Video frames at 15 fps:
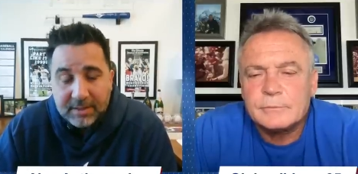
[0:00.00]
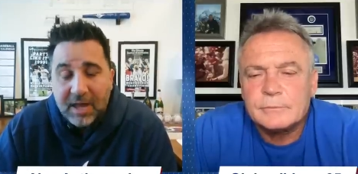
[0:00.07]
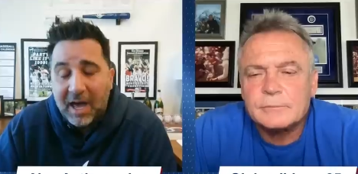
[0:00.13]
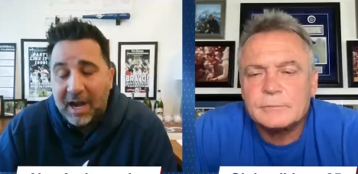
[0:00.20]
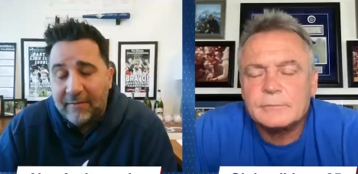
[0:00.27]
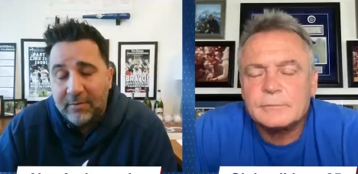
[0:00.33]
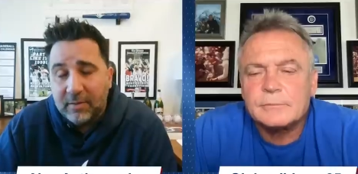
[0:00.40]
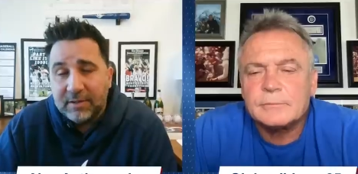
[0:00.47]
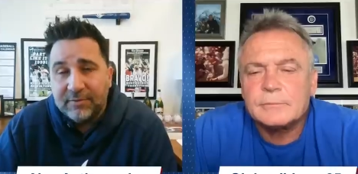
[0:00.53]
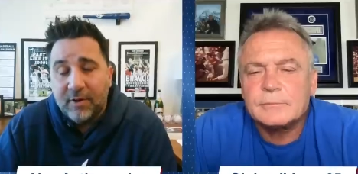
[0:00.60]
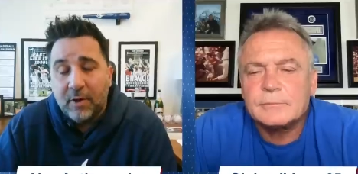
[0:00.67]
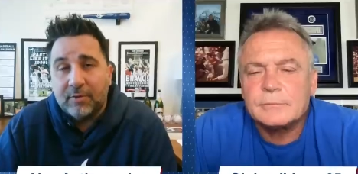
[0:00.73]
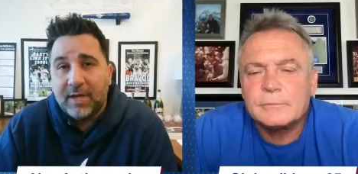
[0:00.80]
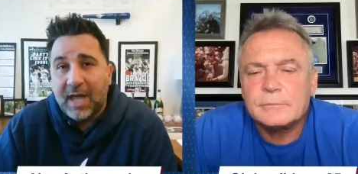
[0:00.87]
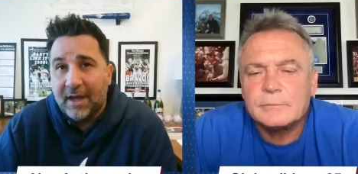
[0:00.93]
Speaker 1: Not everyone's
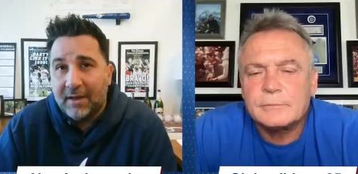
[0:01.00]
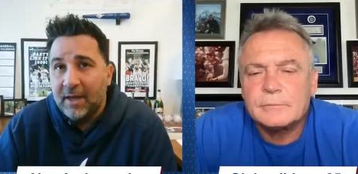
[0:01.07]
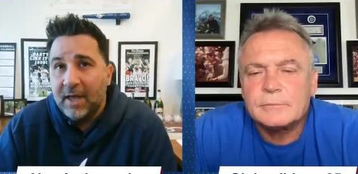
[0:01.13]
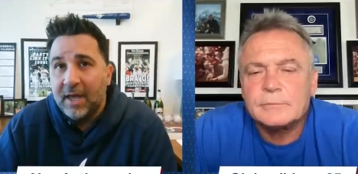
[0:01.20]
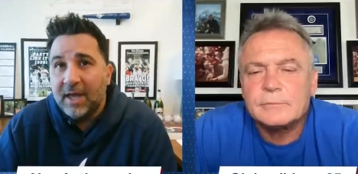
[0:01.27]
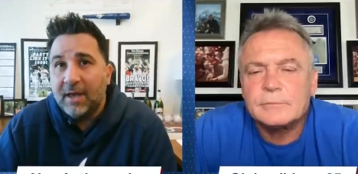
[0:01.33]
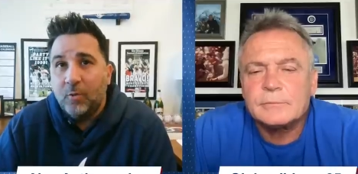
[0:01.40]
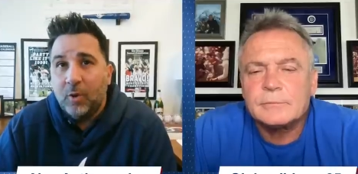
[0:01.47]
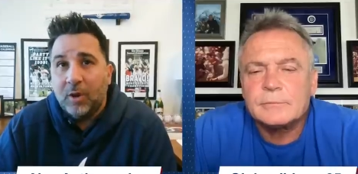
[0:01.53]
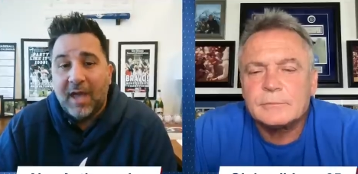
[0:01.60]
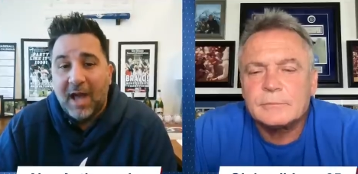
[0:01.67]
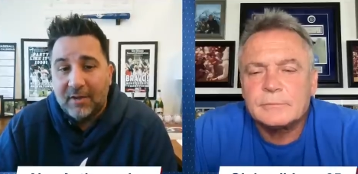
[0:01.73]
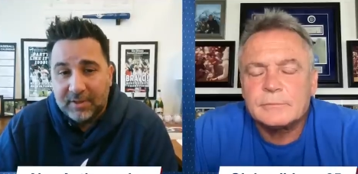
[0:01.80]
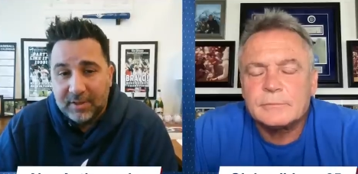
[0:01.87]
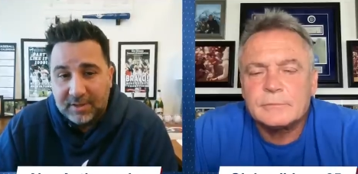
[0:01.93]
vote ca- will
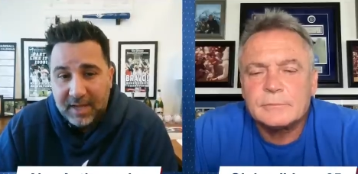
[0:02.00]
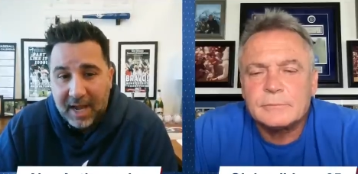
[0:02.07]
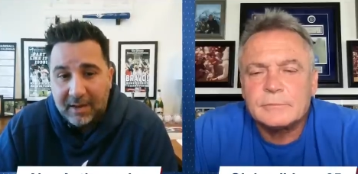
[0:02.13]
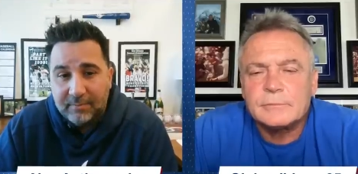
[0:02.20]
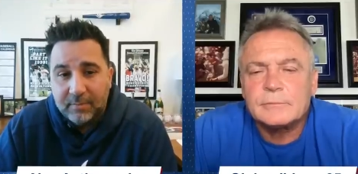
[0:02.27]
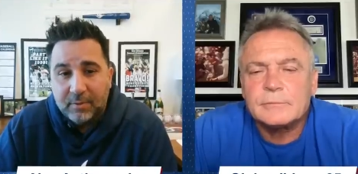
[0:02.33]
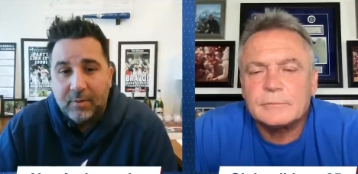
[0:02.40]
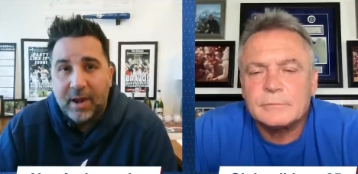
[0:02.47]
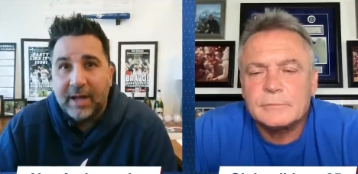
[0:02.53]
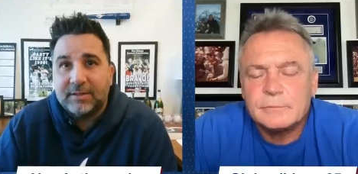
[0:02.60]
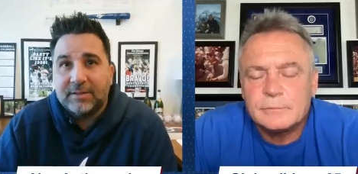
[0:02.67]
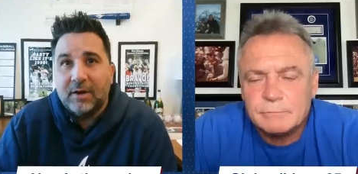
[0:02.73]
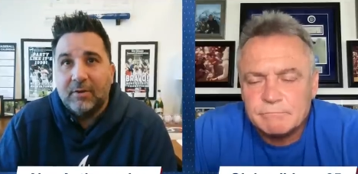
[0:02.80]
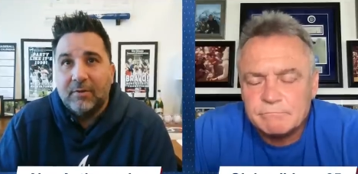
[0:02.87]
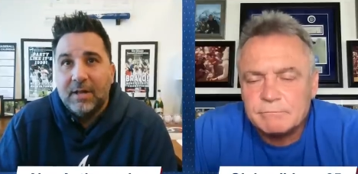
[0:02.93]
count the same, right?
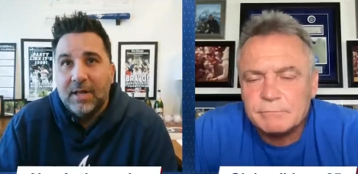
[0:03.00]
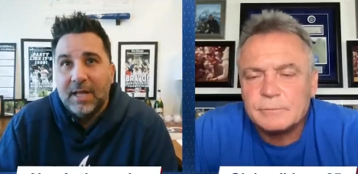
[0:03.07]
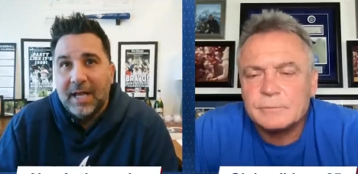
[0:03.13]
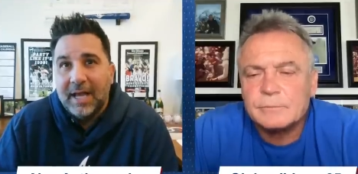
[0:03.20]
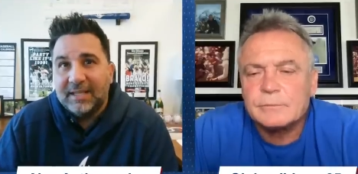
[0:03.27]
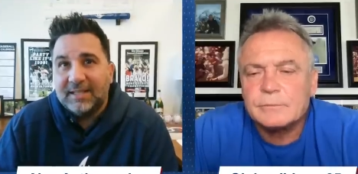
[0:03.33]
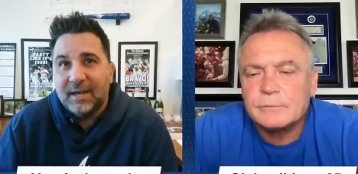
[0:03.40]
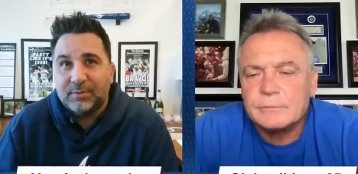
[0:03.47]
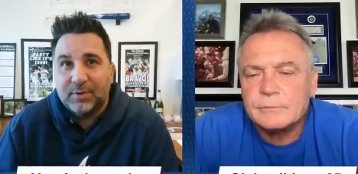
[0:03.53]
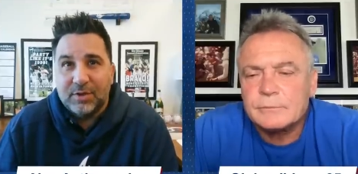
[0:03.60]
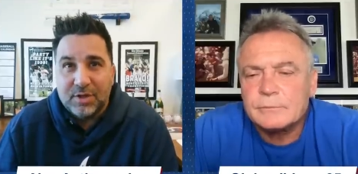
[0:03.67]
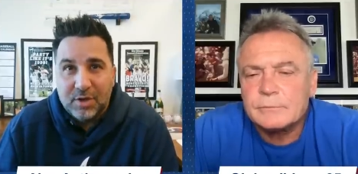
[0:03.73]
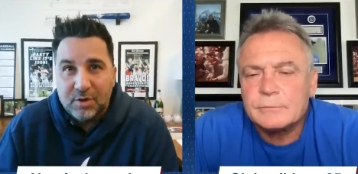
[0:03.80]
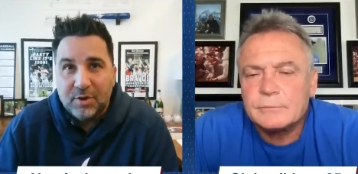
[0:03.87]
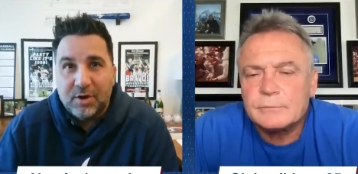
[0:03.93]
So it's up to
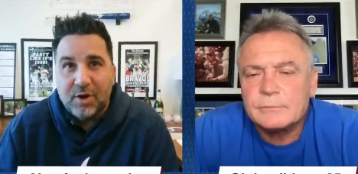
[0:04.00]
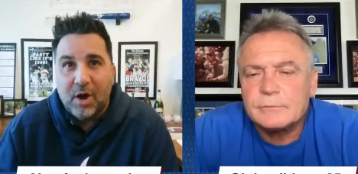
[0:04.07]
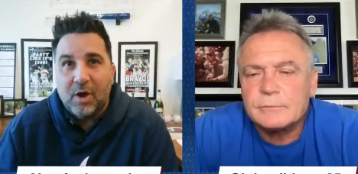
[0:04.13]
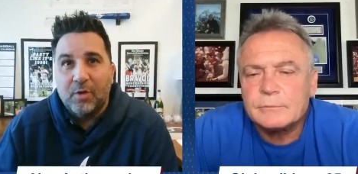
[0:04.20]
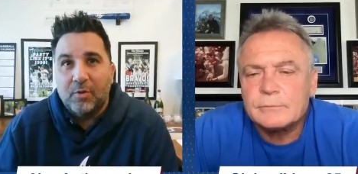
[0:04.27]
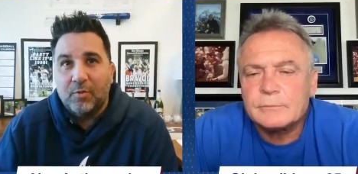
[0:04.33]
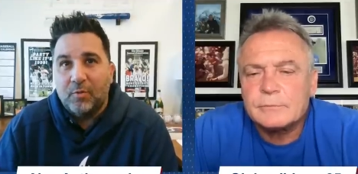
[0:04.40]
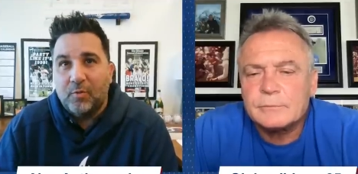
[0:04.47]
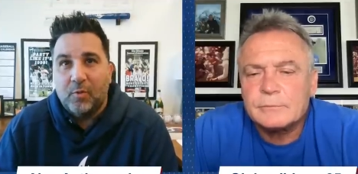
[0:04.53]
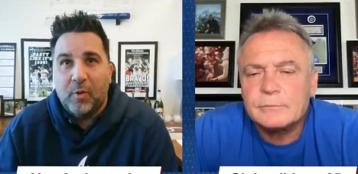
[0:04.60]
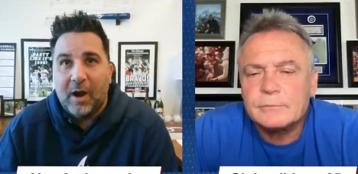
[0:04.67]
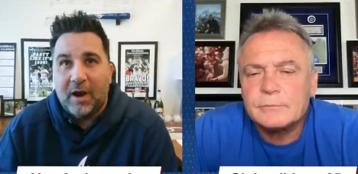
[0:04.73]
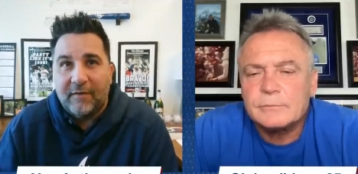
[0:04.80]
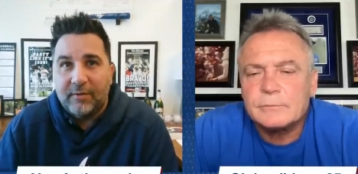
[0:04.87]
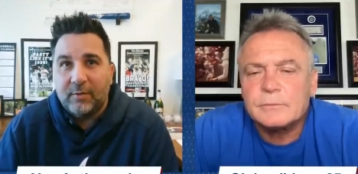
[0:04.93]
you to know
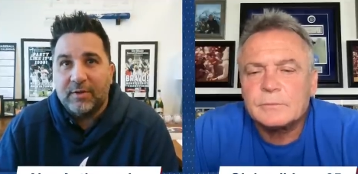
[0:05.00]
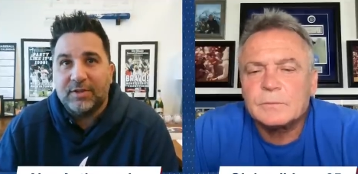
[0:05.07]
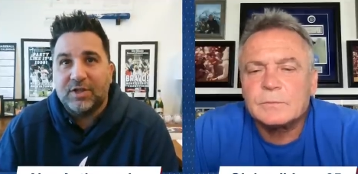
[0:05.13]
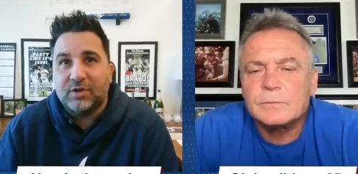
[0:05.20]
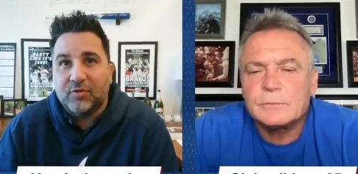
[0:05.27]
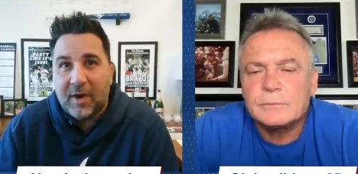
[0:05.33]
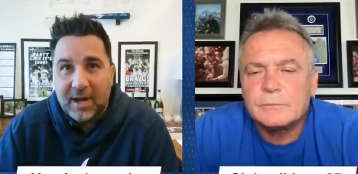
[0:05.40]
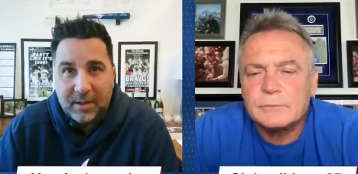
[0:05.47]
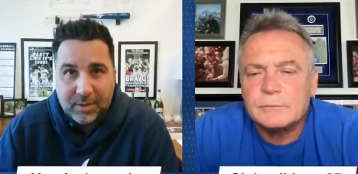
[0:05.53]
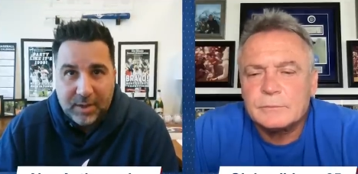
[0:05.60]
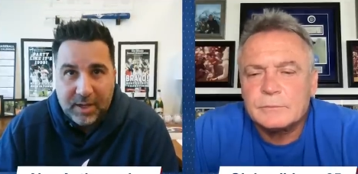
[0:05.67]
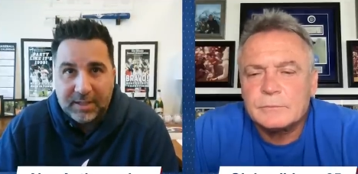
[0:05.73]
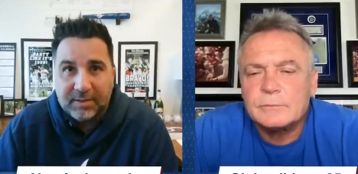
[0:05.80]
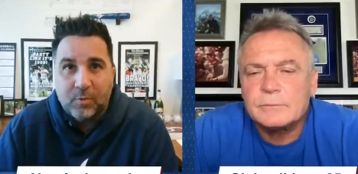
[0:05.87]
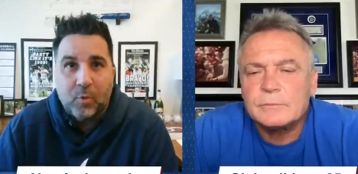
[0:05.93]
where everyone's strength
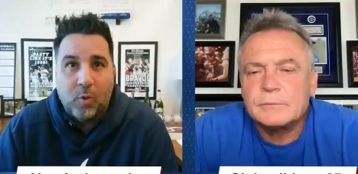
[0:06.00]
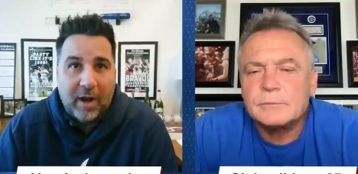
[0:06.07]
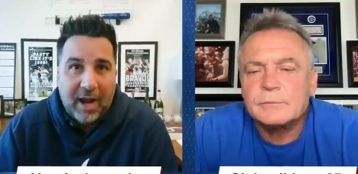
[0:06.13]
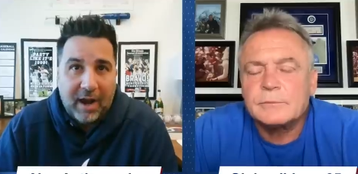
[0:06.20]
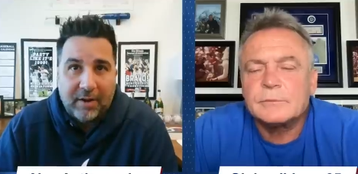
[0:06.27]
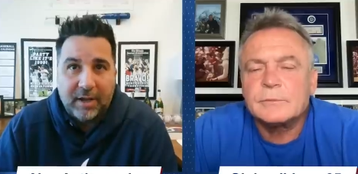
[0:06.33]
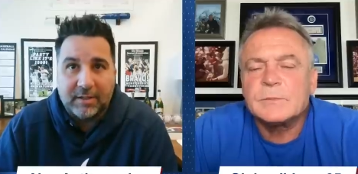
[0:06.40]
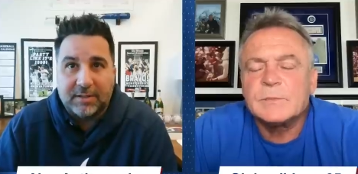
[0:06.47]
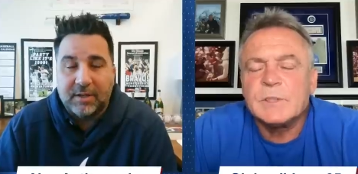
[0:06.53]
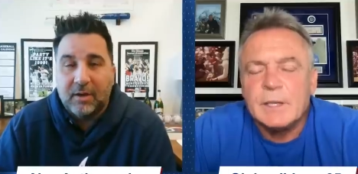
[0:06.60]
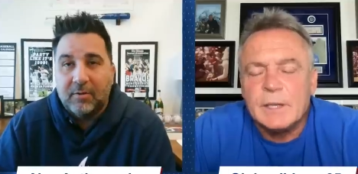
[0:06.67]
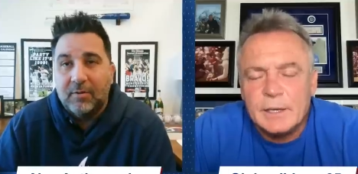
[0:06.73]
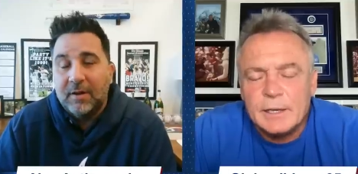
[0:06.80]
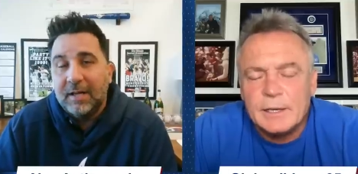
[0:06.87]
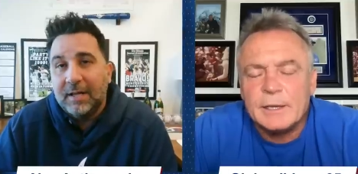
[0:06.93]
is in what area.
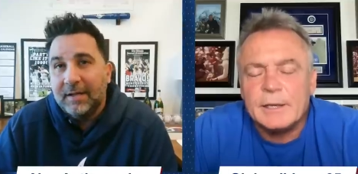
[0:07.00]
So,